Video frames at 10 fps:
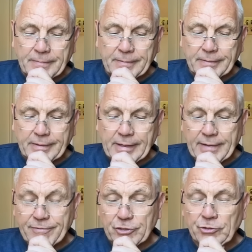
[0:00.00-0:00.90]
okay.
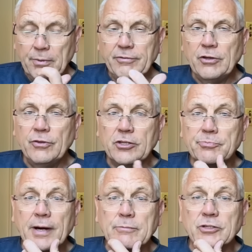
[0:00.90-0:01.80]
For some of you, there's
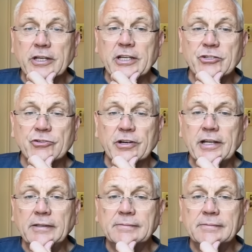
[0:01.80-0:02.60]
perhaps a history,